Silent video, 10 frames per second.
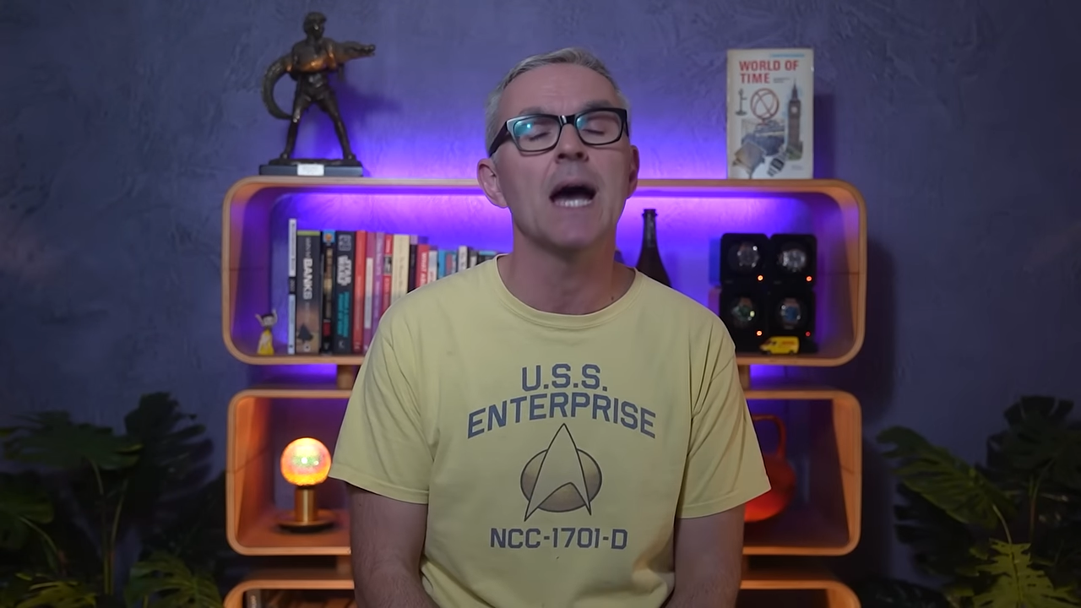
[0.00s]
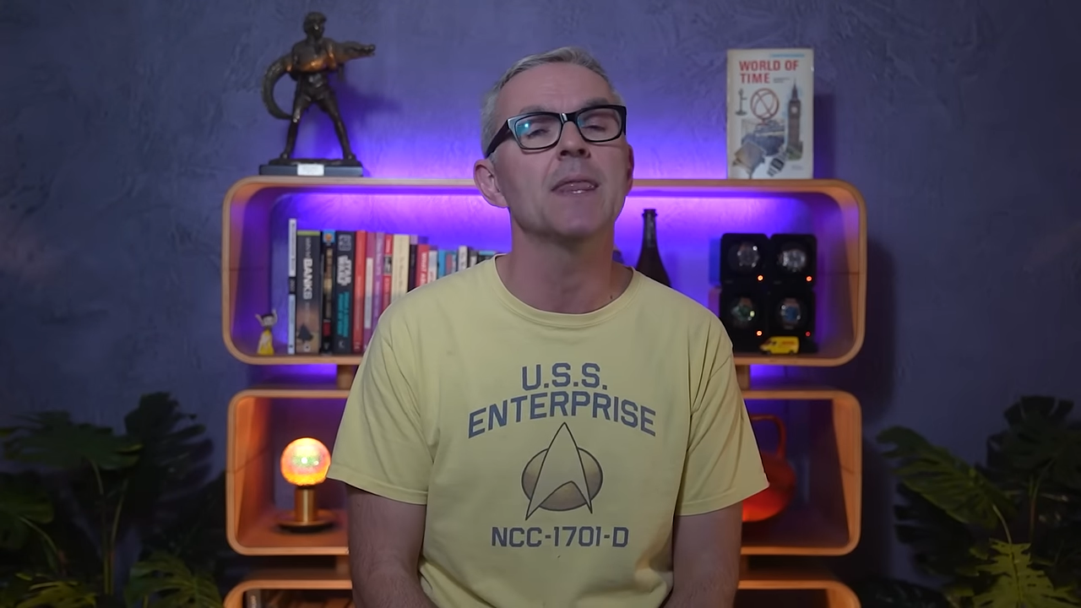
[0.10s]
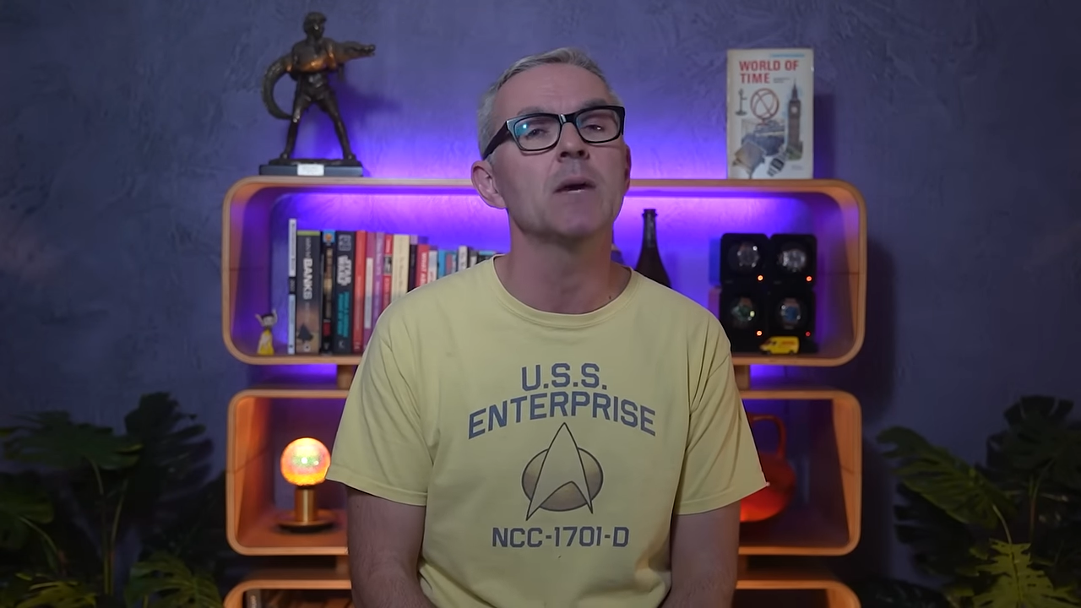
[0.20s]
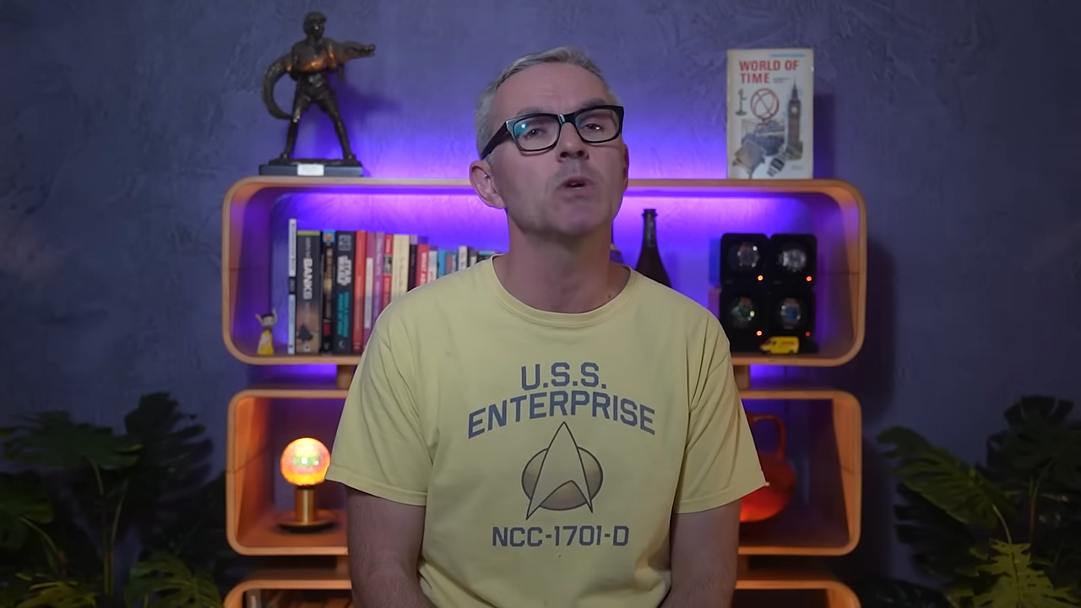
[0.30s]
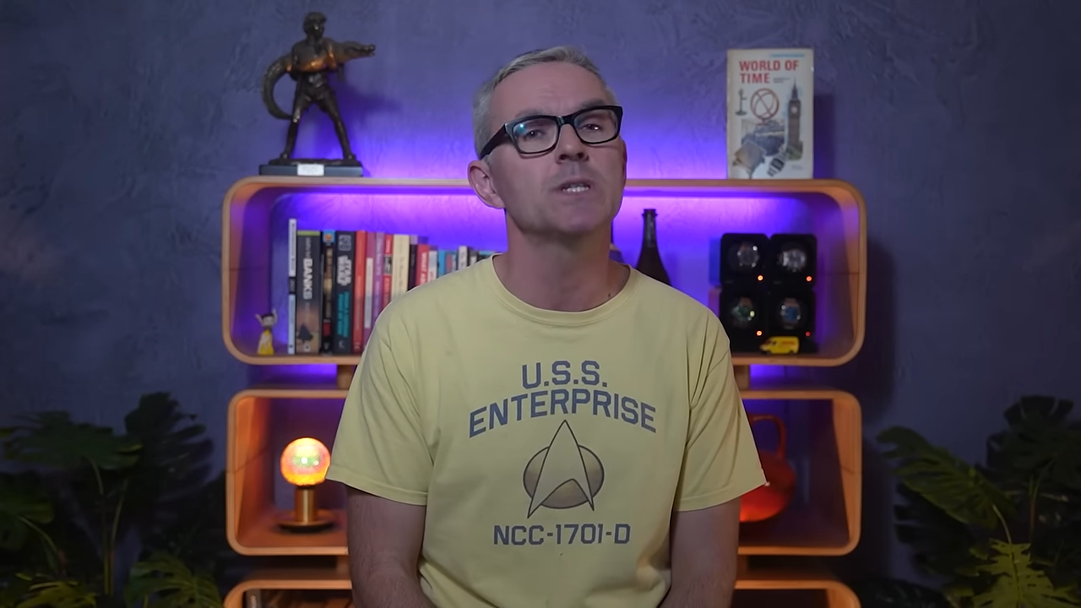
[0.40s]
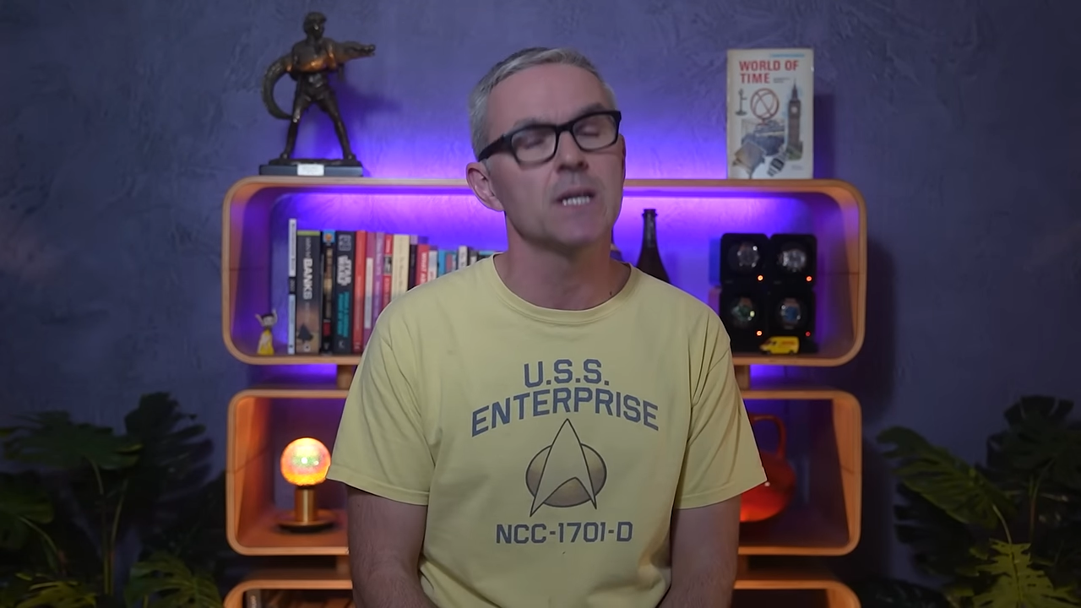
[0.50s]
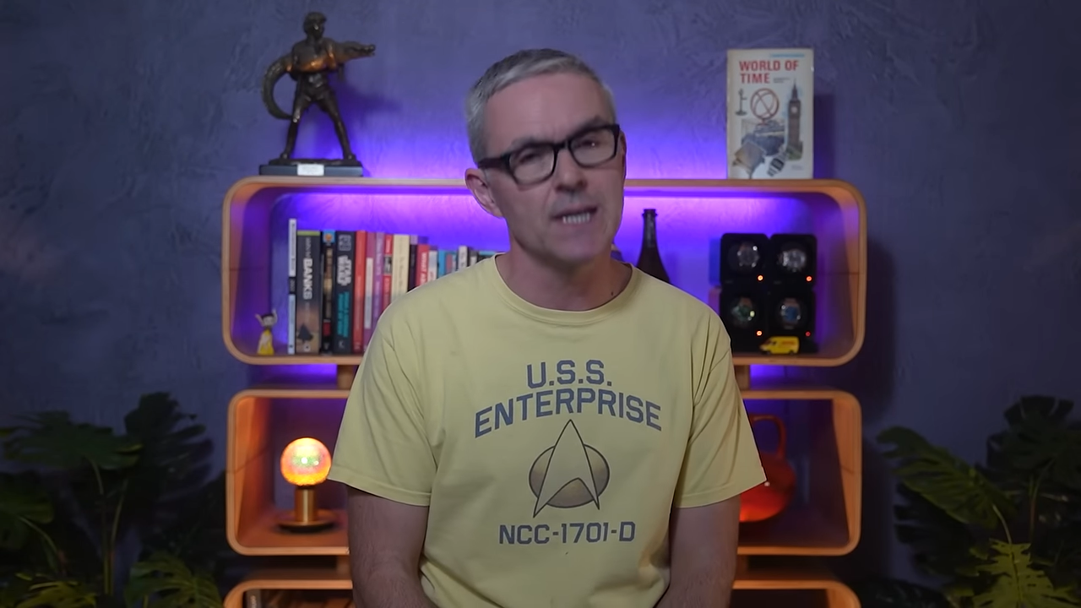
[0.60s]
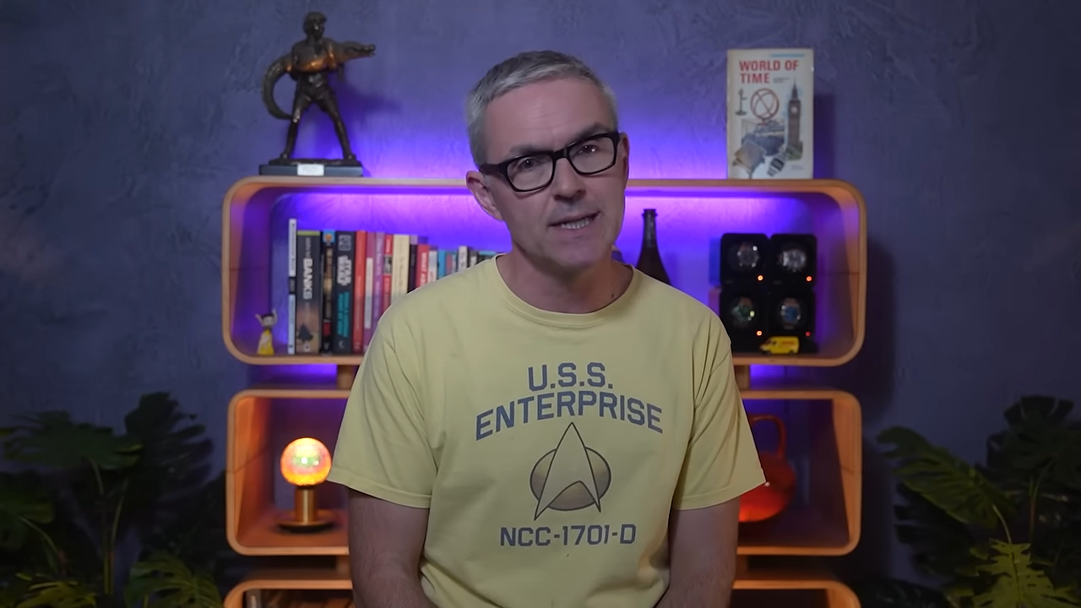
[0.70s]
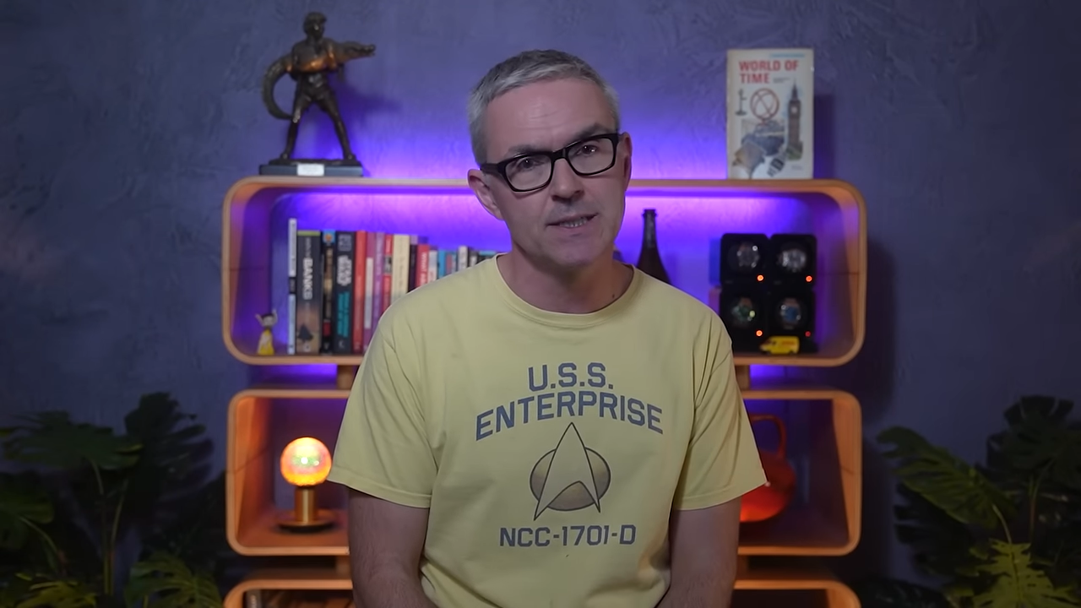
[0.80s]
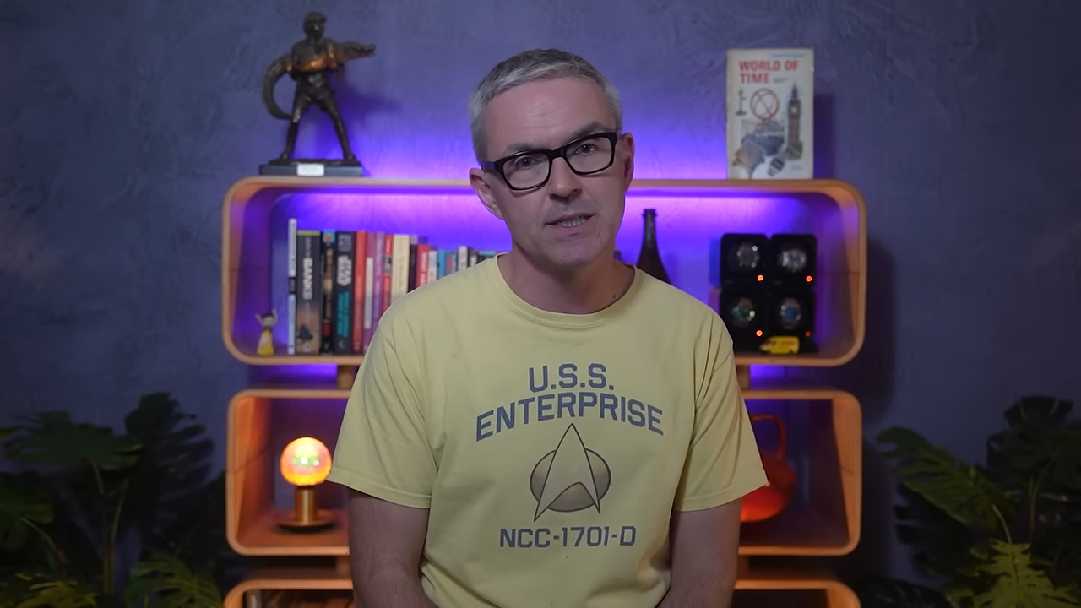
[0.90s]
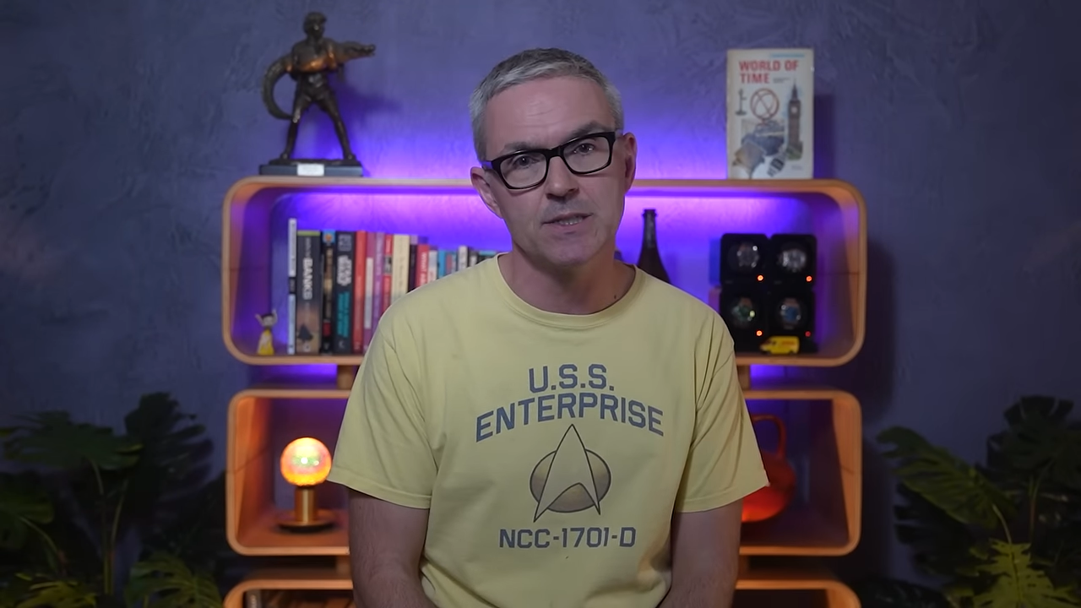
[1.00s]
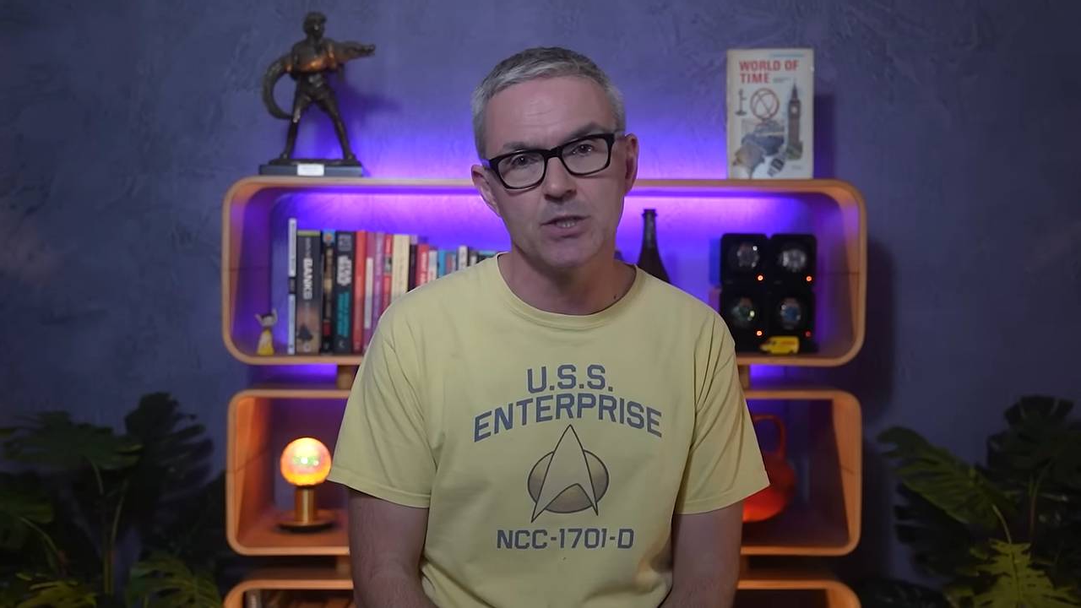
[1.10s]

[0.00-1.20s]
and they were delighted